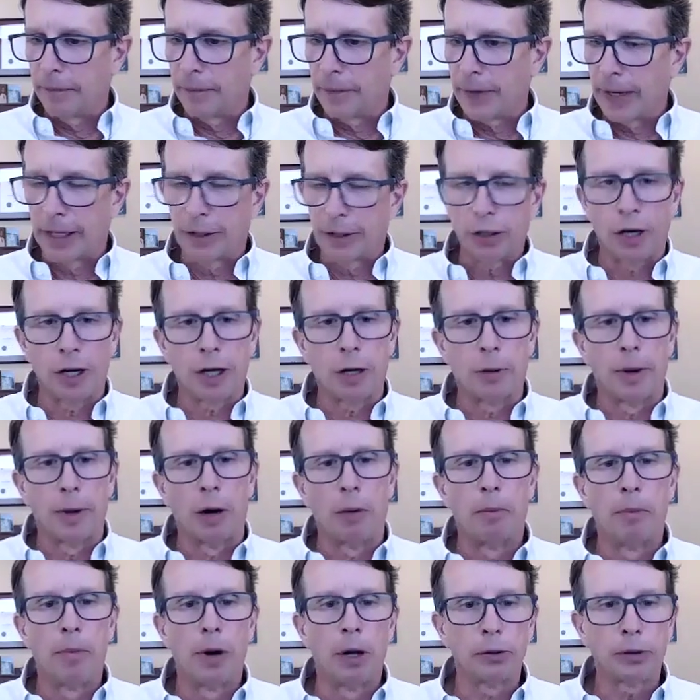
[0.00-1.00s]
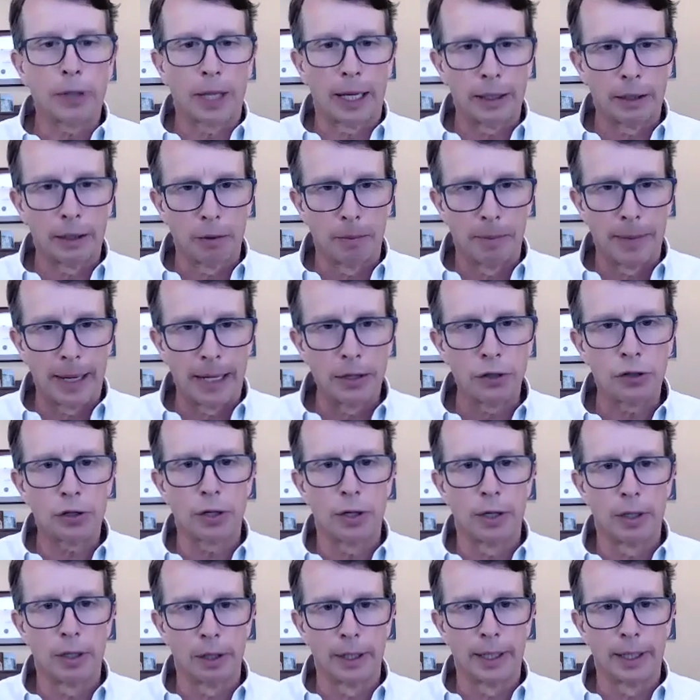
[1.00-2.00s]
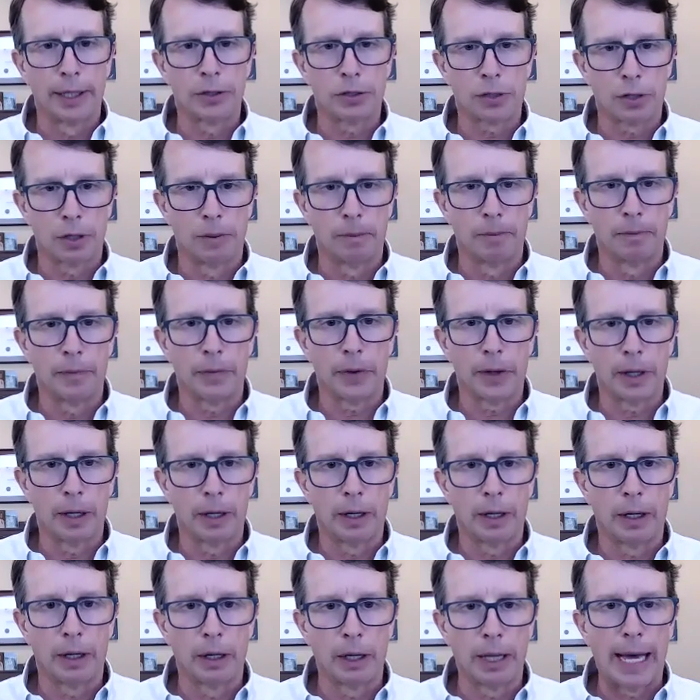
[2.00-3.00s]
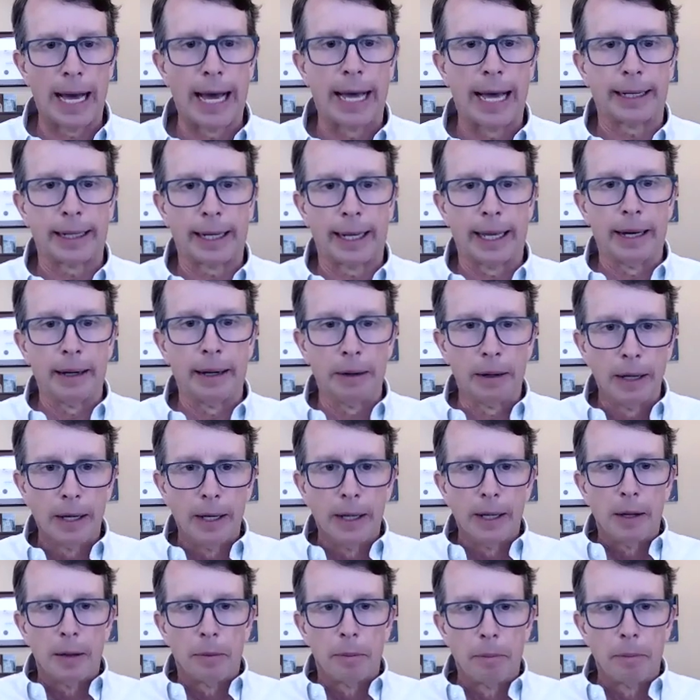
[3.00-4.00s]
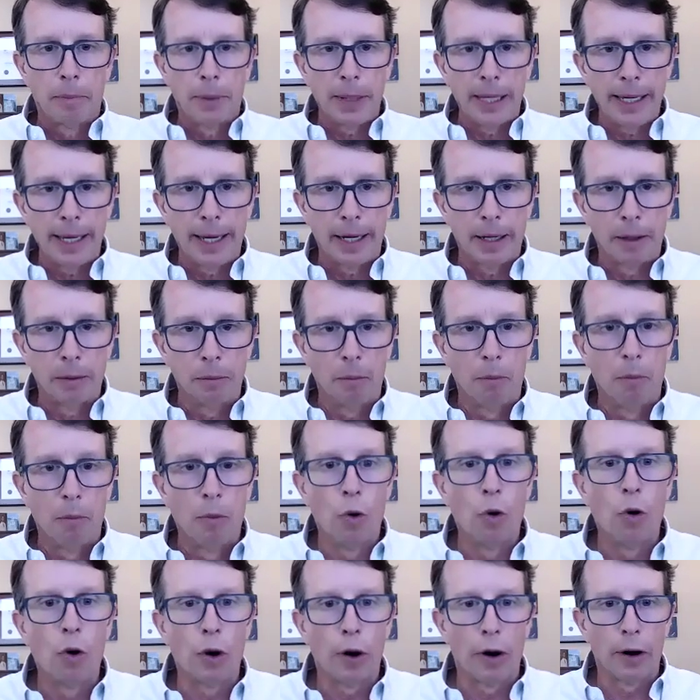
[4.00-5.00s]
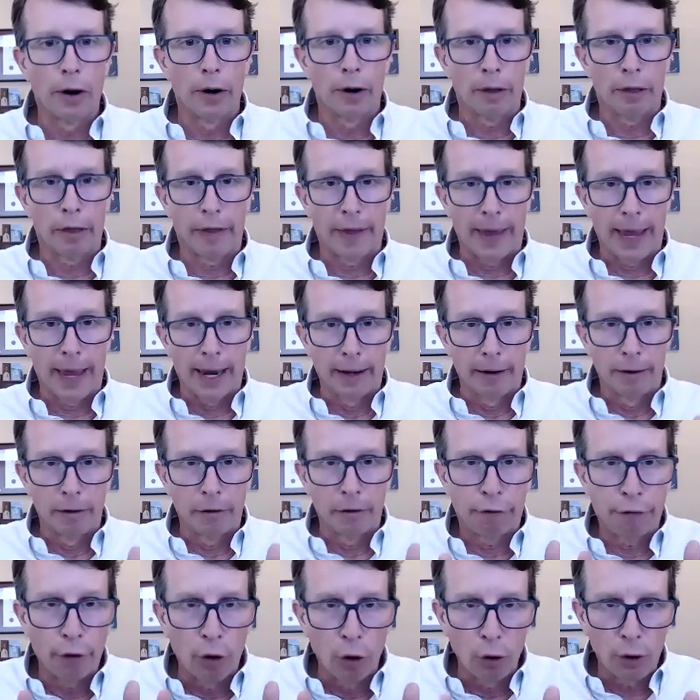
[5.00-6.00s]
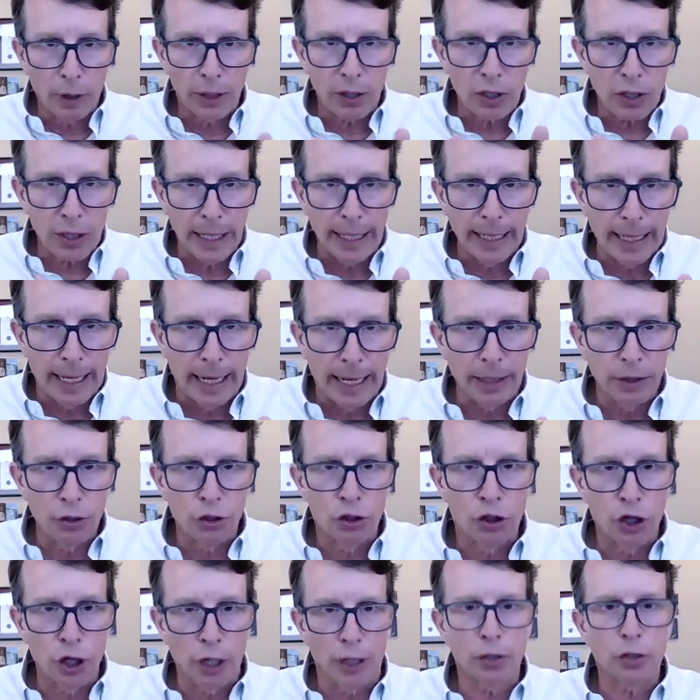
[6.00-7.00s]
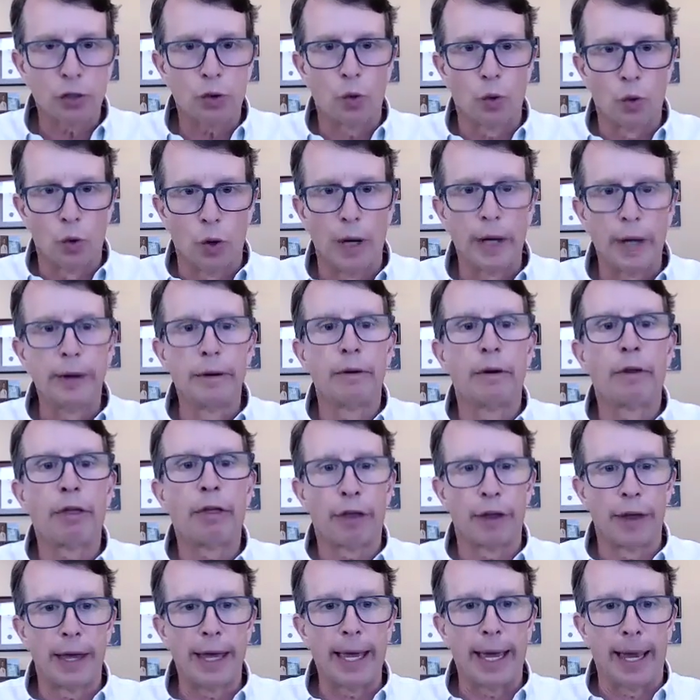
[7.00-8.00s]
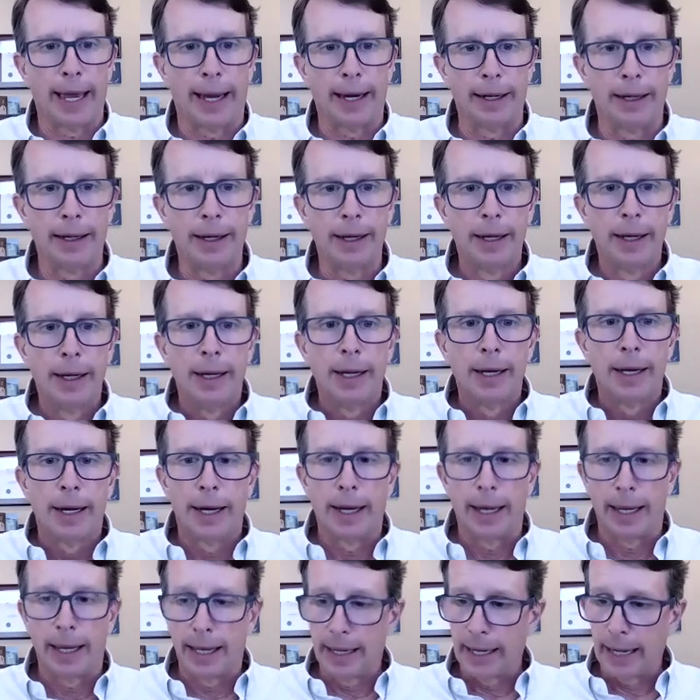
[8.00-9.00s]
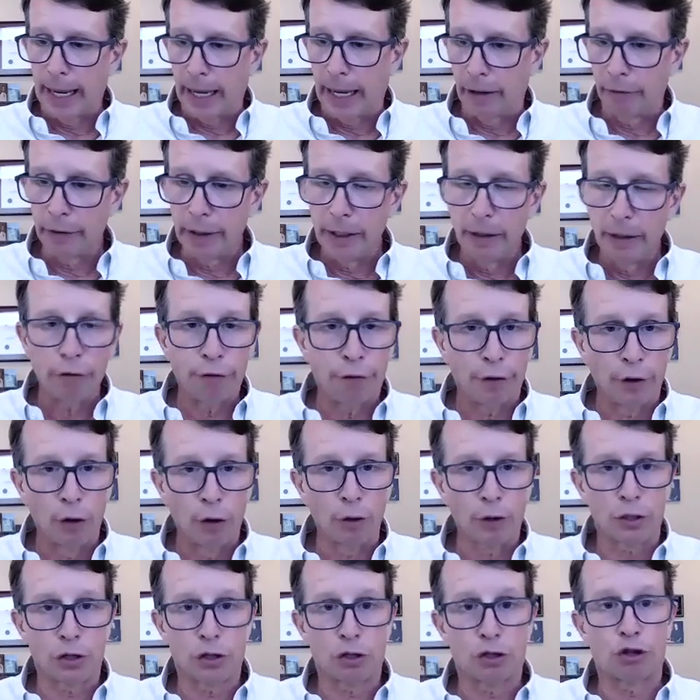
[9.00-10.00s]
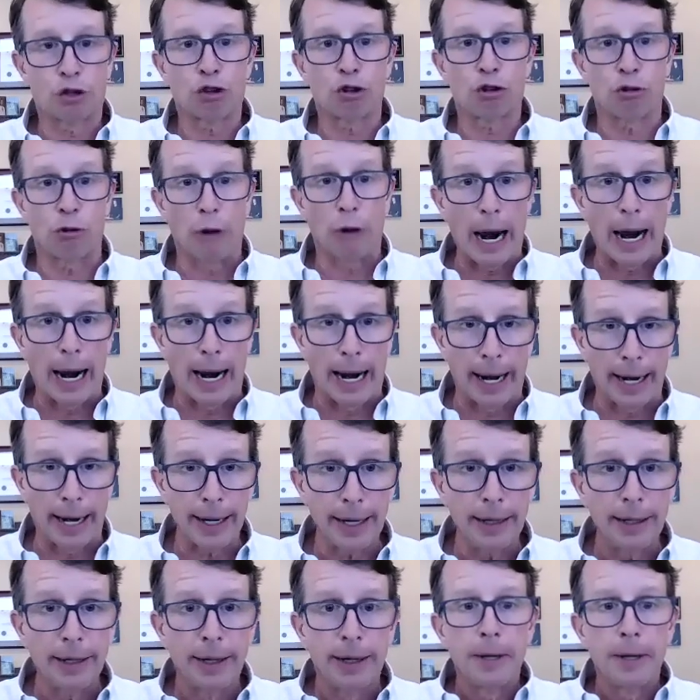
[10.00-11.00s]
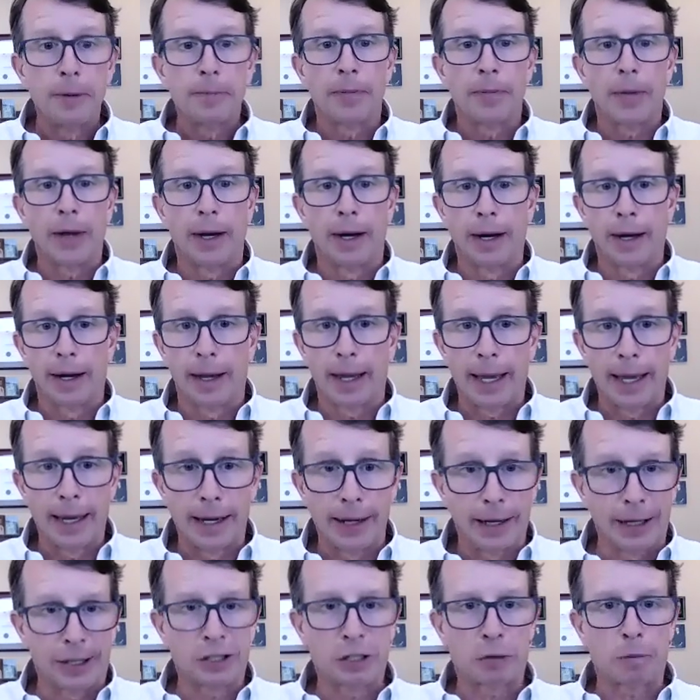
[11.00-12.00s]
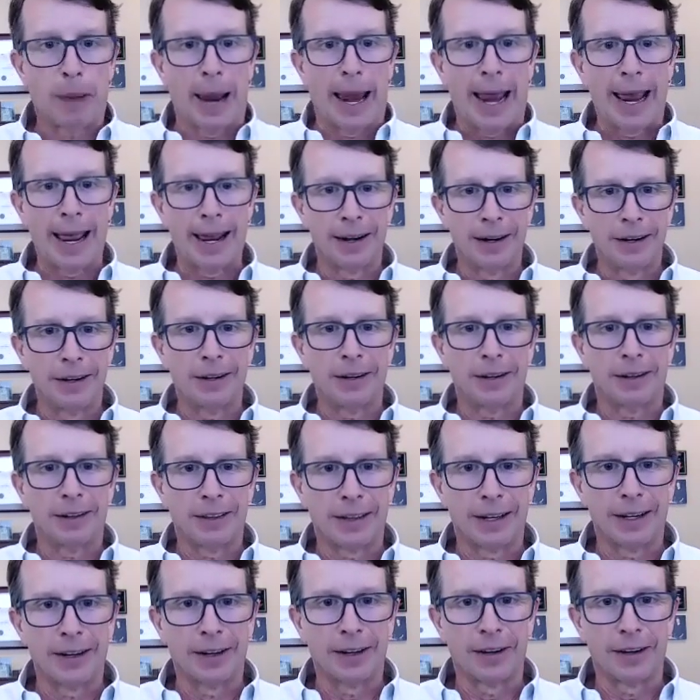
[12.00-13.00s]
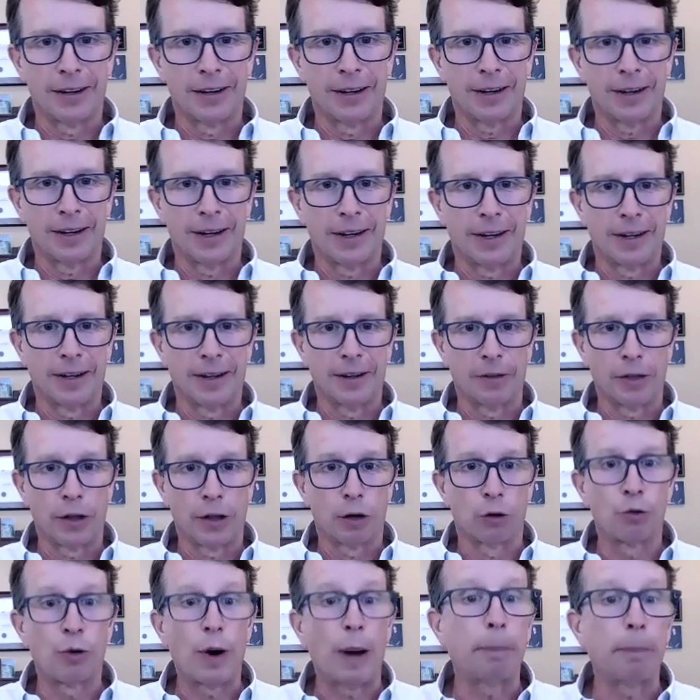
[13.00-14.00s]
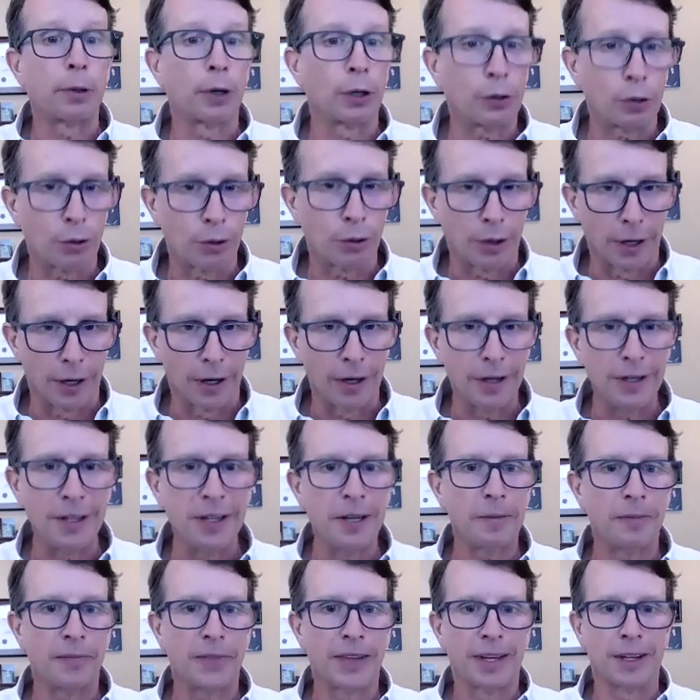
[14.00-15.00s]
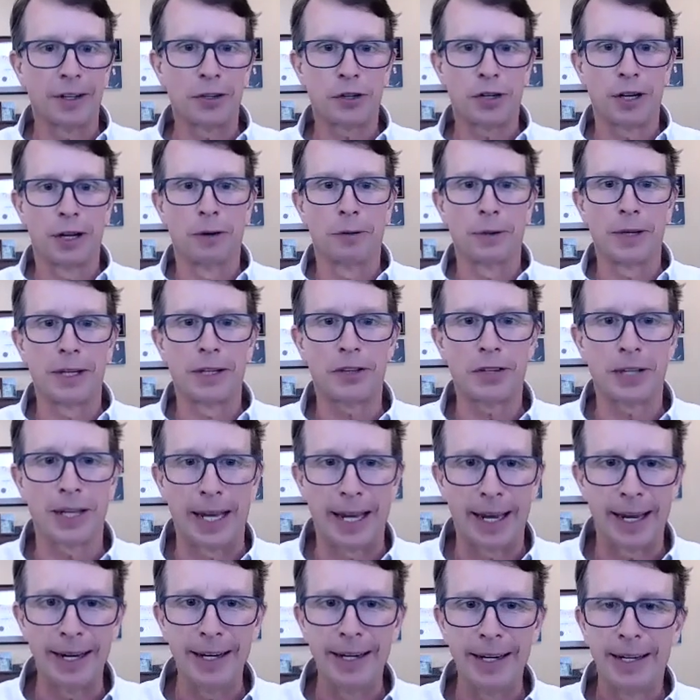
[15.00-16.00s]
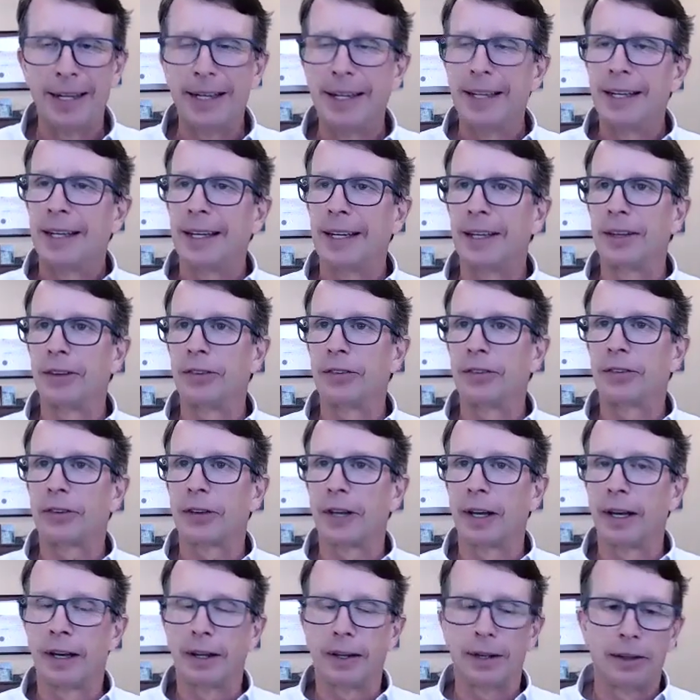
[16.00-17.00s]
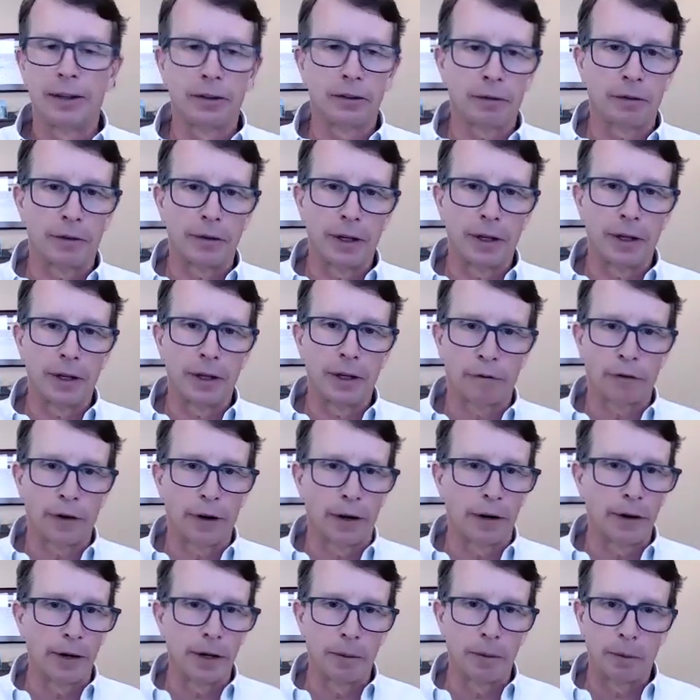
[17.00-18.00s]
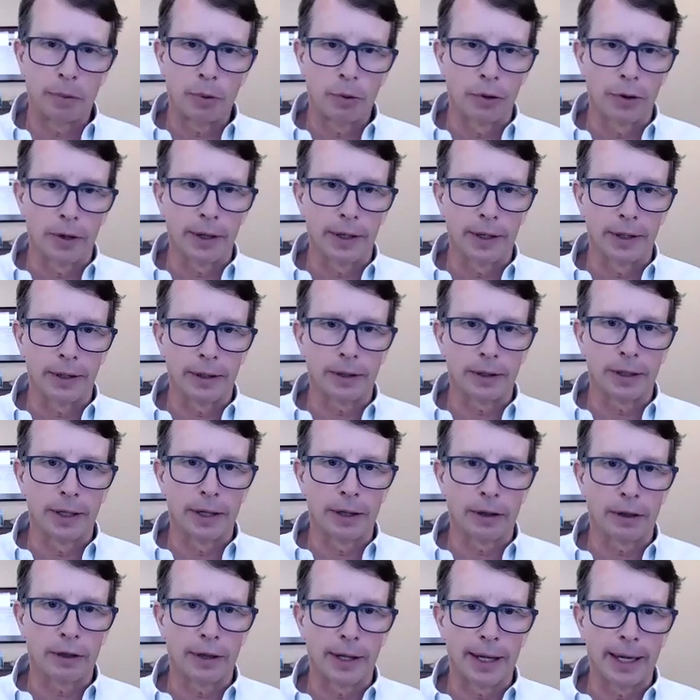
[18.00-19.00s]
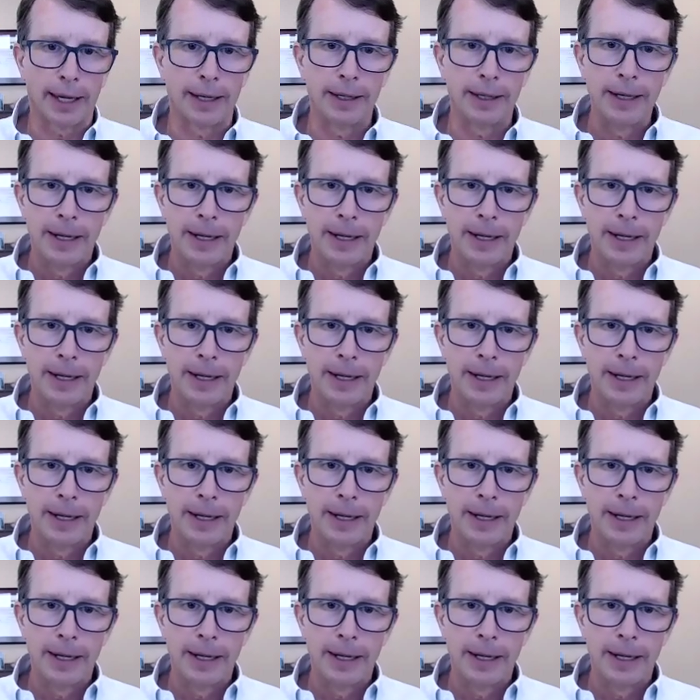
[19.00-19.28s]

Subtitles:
talk about multidimensionalism a lot, and being more than focusing on just one thing, and having folks try and expand their repertoire, shall we say, is a very important thing.